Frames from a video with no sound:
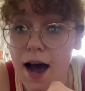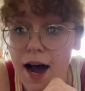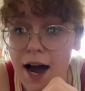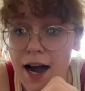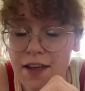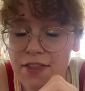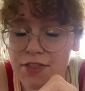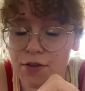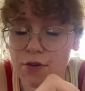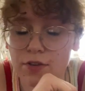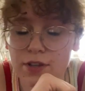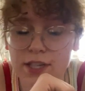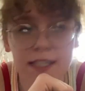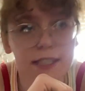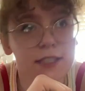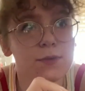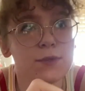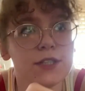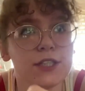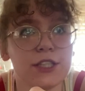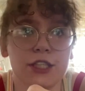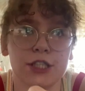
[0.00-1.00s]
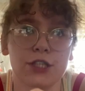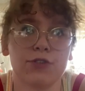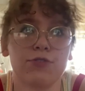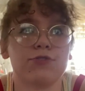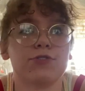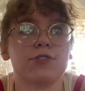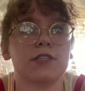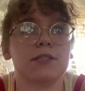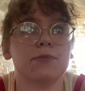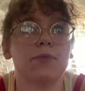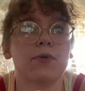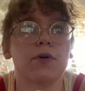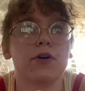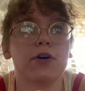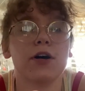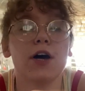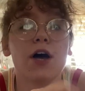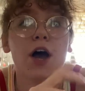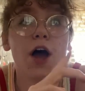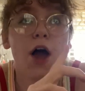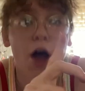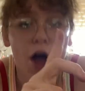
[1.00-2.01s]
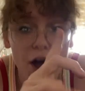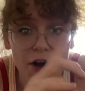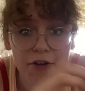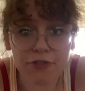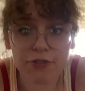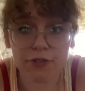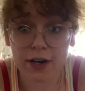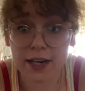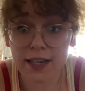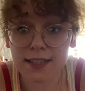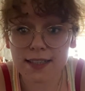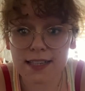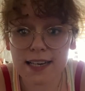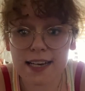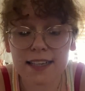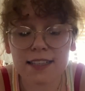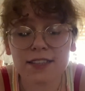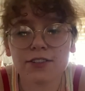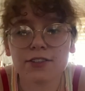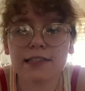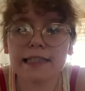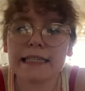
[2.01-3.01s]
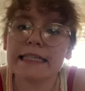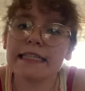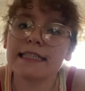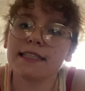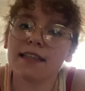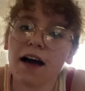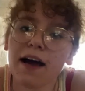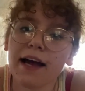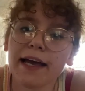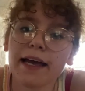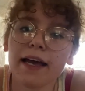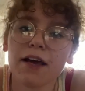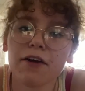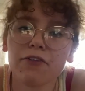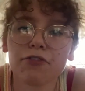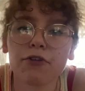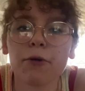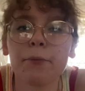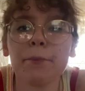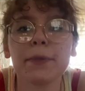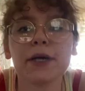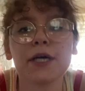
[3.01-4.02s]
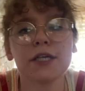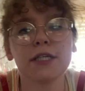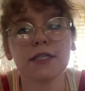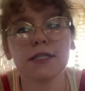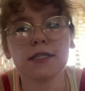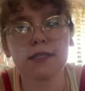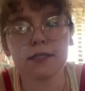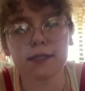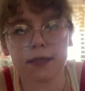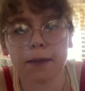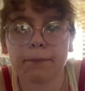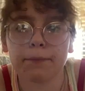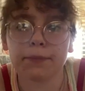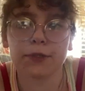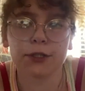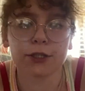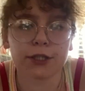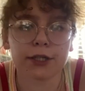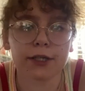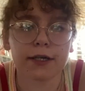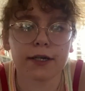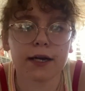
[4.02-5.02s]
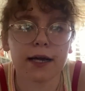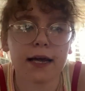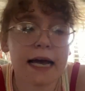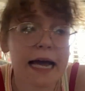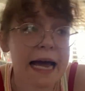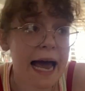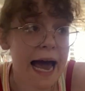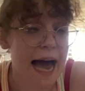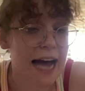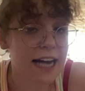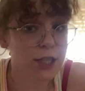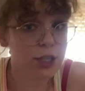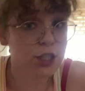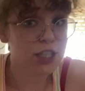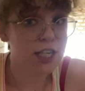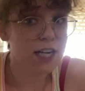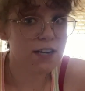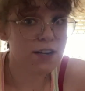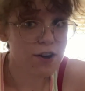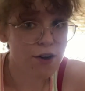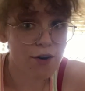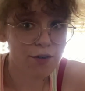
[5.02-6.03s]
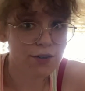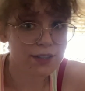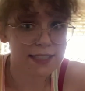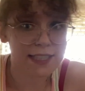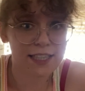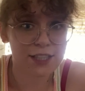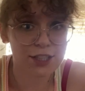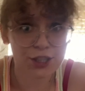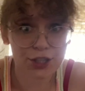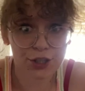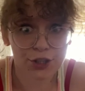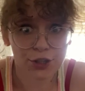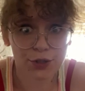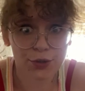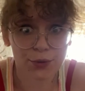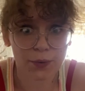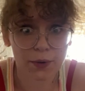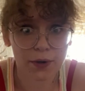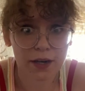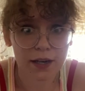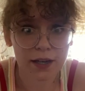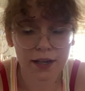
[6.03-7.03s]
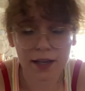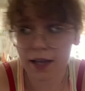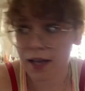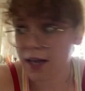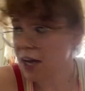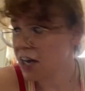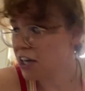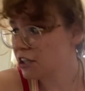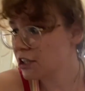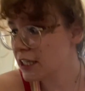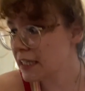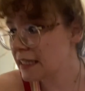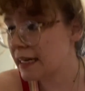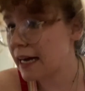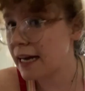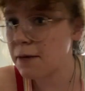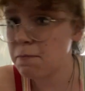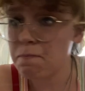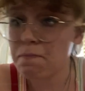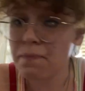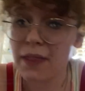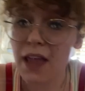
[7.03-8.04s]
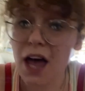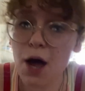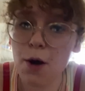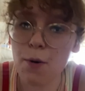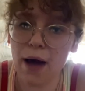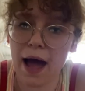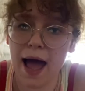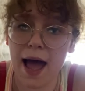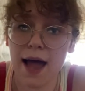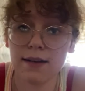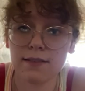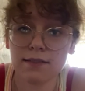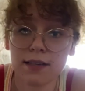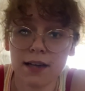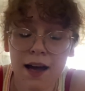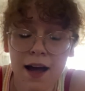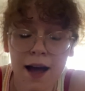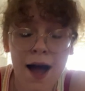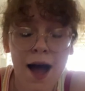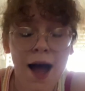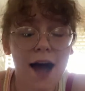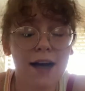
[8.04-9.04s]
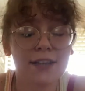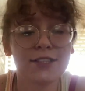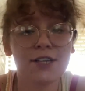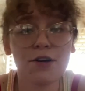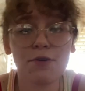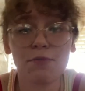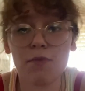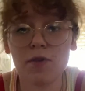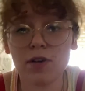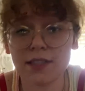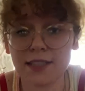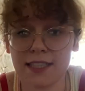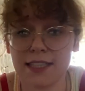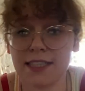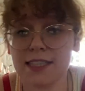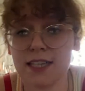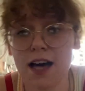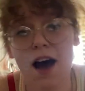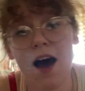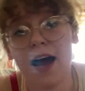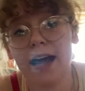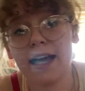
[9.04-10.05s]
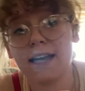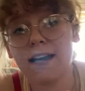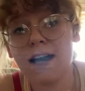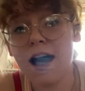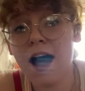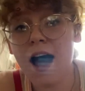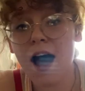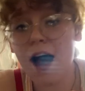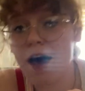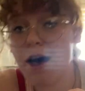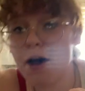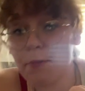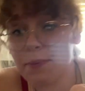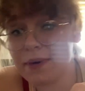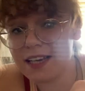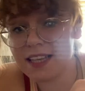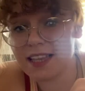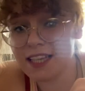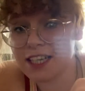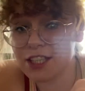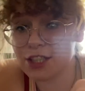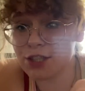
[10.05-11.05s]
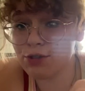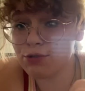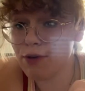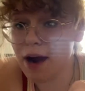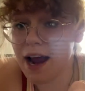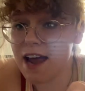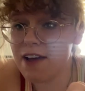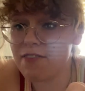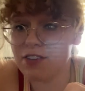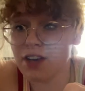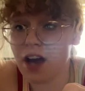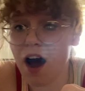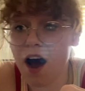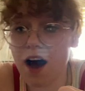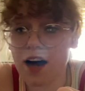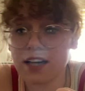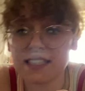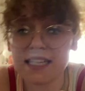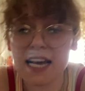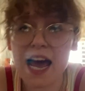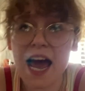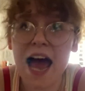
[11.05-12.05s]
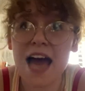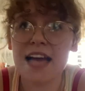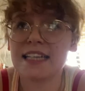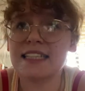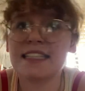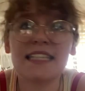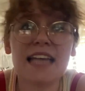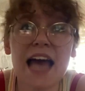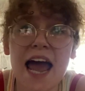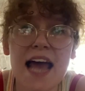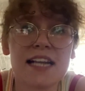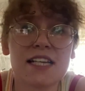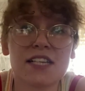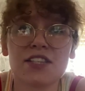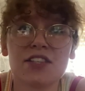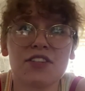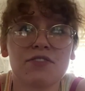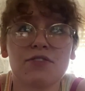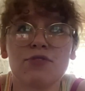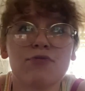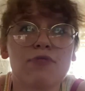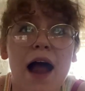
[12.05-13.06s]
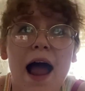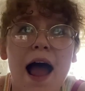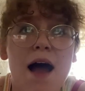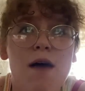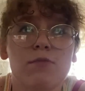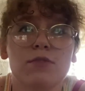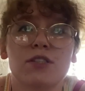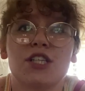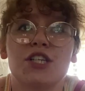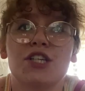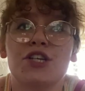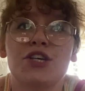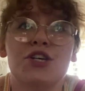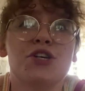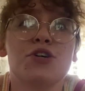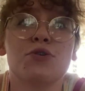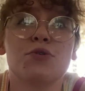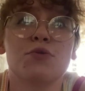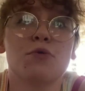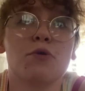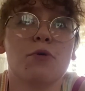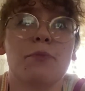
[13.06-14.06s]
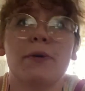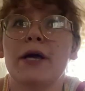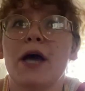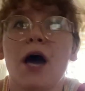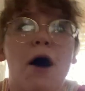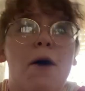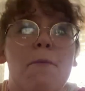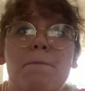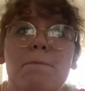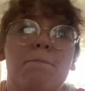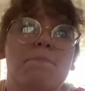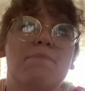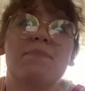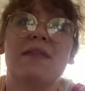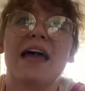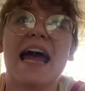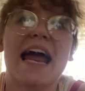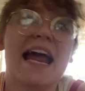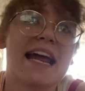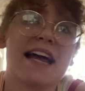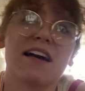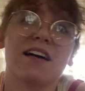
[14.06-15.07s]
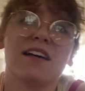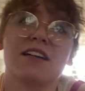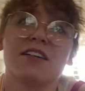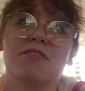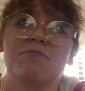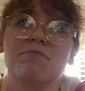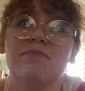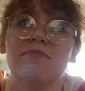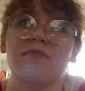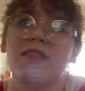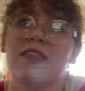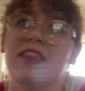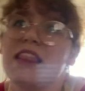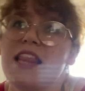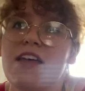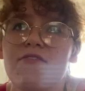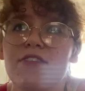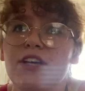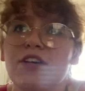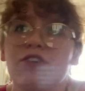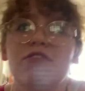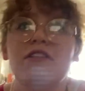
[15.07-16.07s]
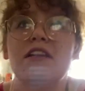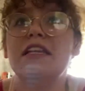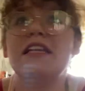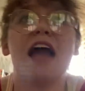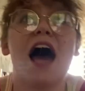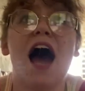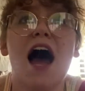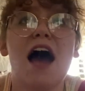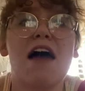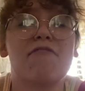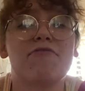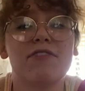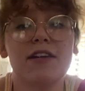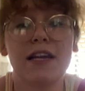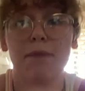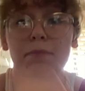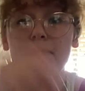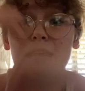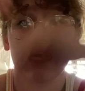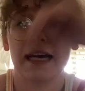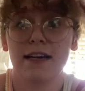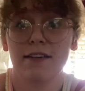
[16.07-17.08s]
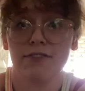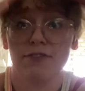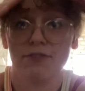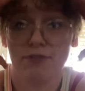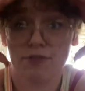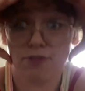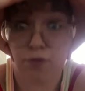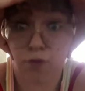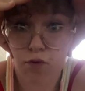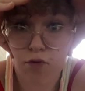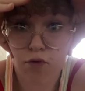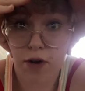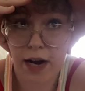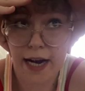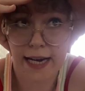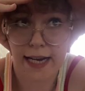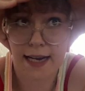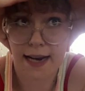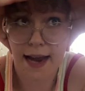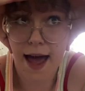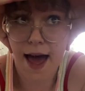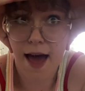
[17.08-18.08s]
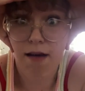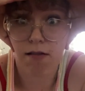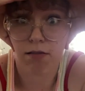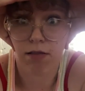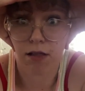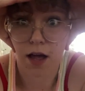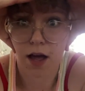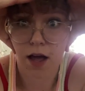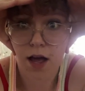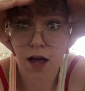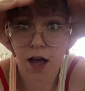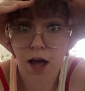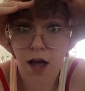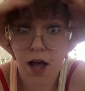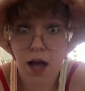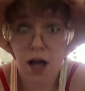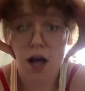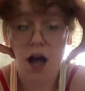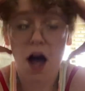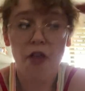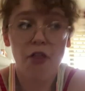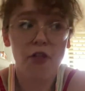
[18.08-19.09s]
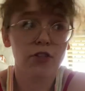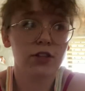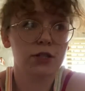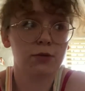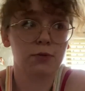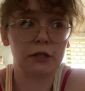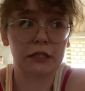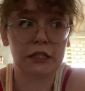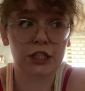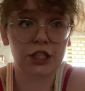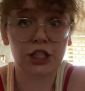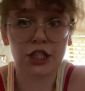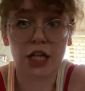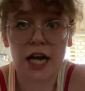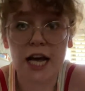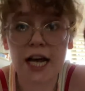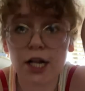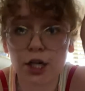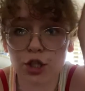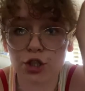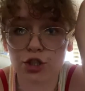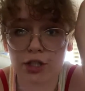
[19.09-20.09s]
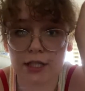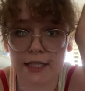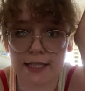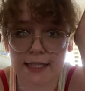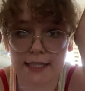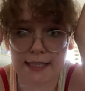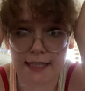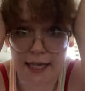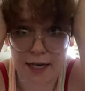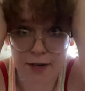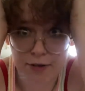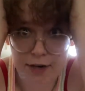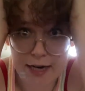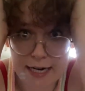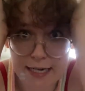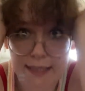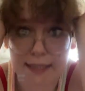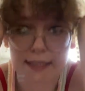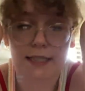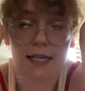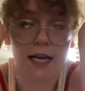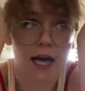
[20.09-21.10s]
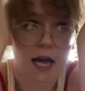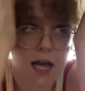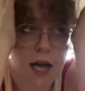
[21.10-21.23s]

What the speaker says: I thought this was a children's book. Her friend is currently dying from consumption and she knows it too. She's like, oh Anne, I don't want to die. I'll be in this graveyard dead in the ground and you will be up here living your life. And I'm like, friggin' hell. I thought this was a children's series.